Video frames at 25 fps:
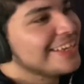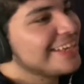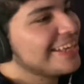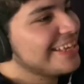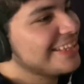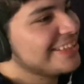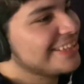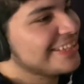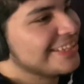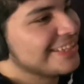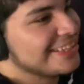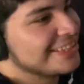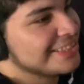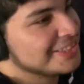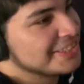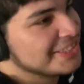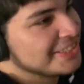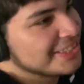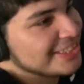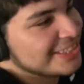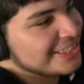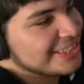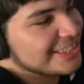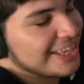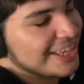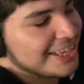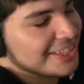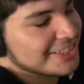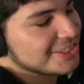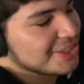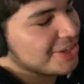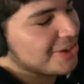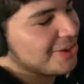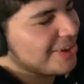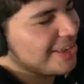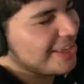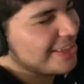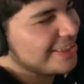And then, yeah,
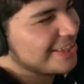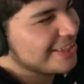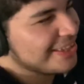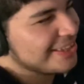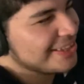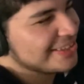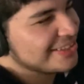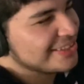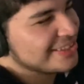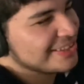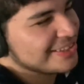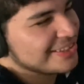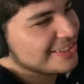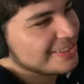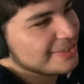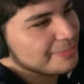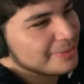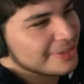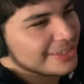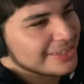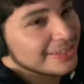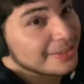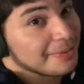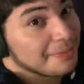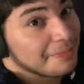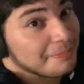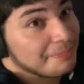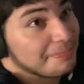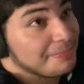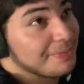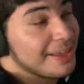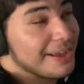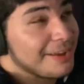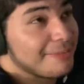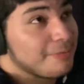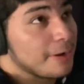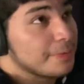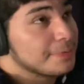so, and then you bring the,
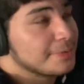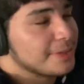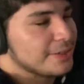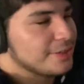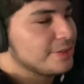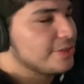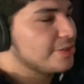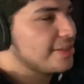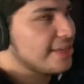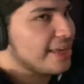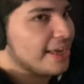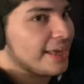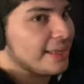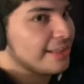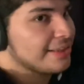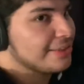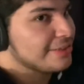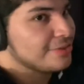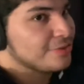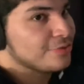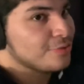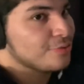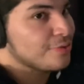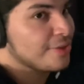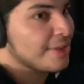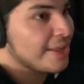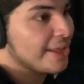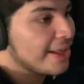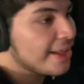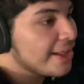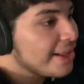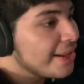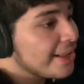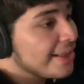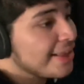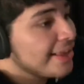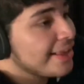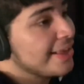that website. You can't do that
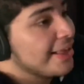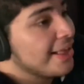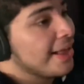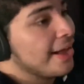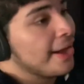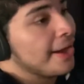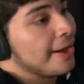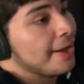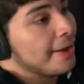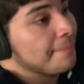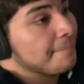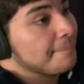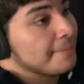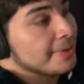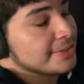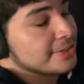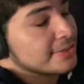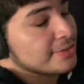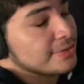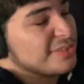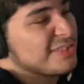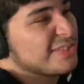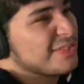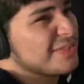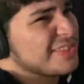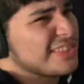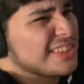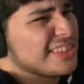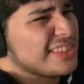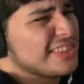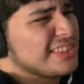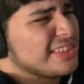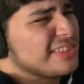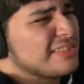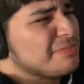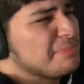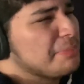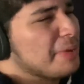um, until you're
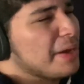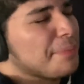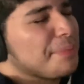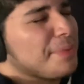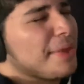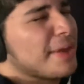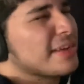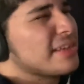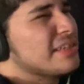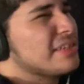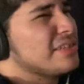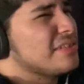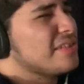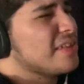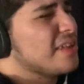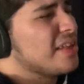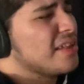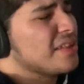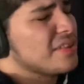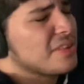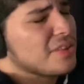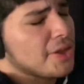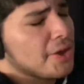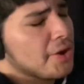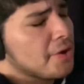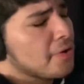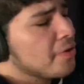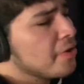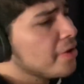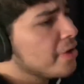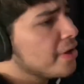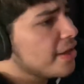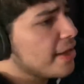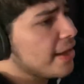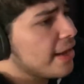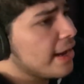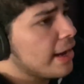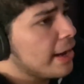eighteen, but I'm not gonna do
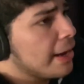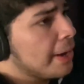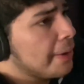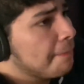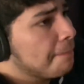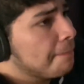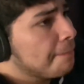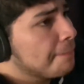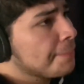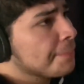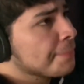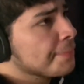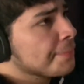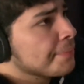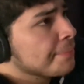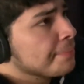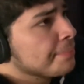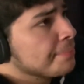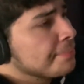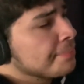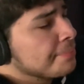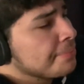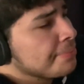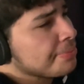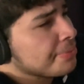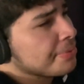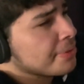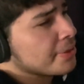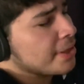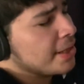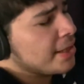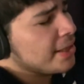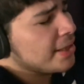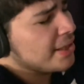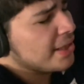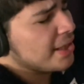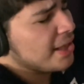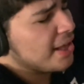that now. Um,
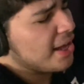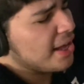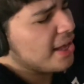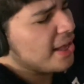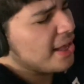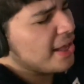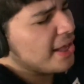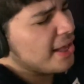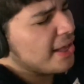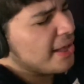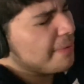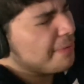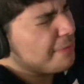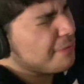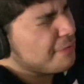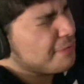uh,